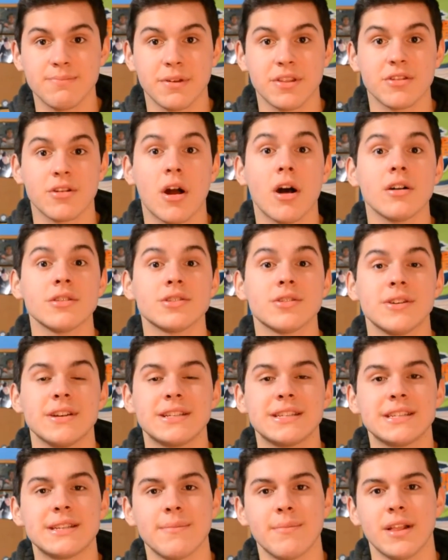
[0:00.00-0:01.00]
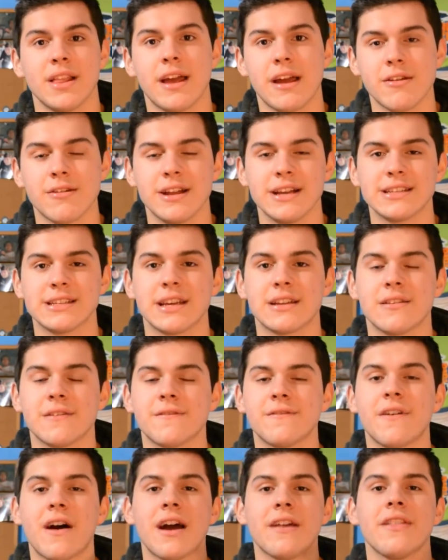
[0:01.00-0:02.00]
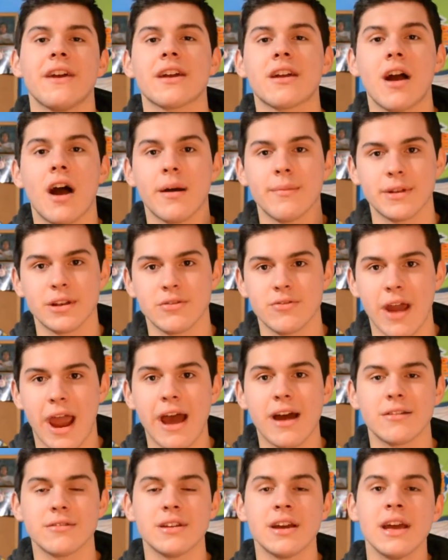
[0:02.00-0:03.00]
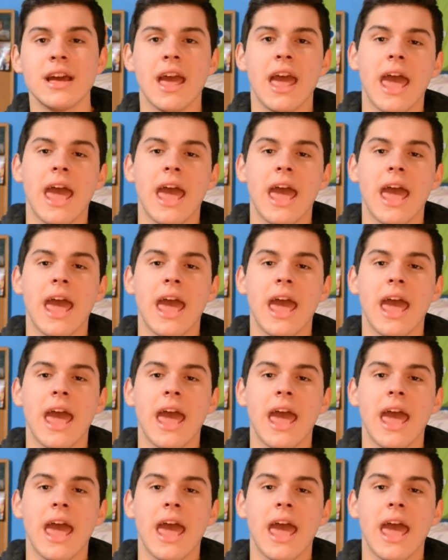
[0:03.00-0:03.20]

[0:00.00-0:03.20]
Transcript: but there also is similarities, and to find that common ground.